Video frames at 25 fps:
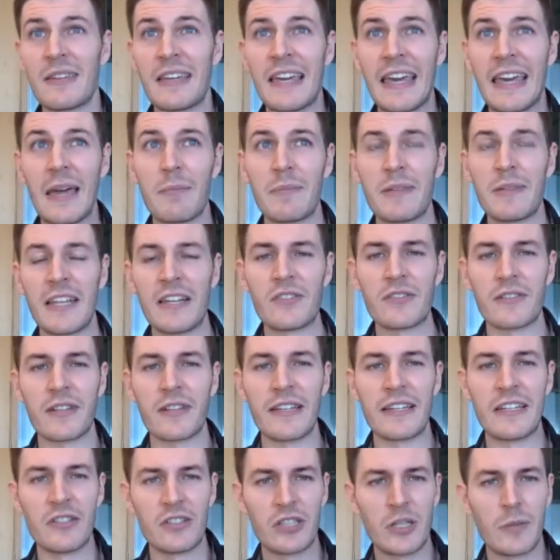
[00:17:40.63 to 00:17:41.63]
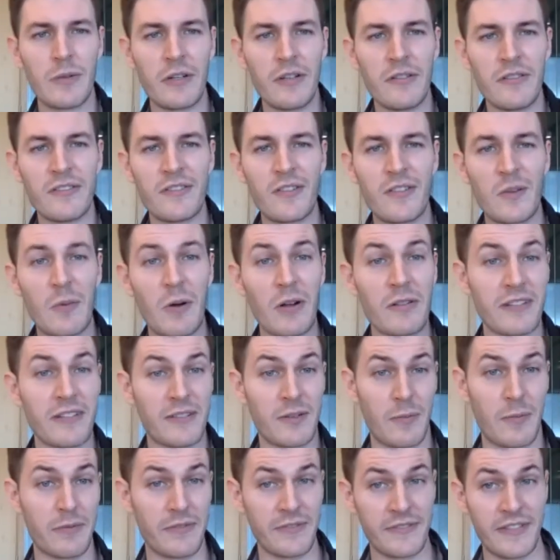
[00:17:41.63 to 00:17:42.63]
can potentially contribute to the politics
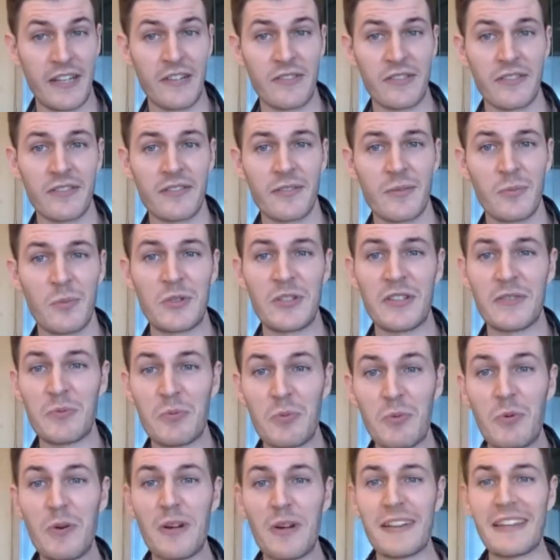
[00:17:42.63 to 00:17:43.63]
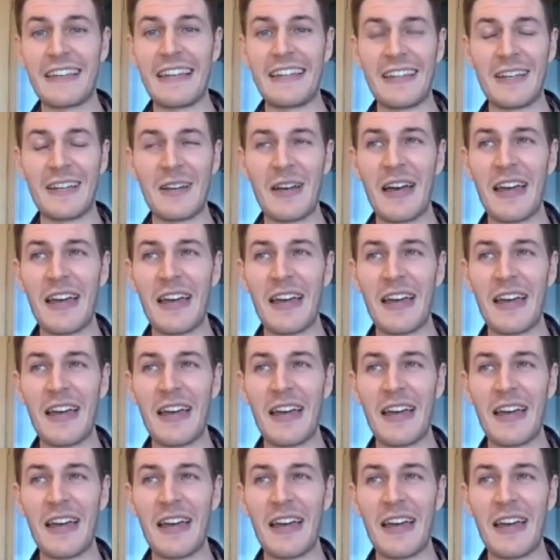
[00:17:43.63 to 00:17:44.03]
of representation, which is really,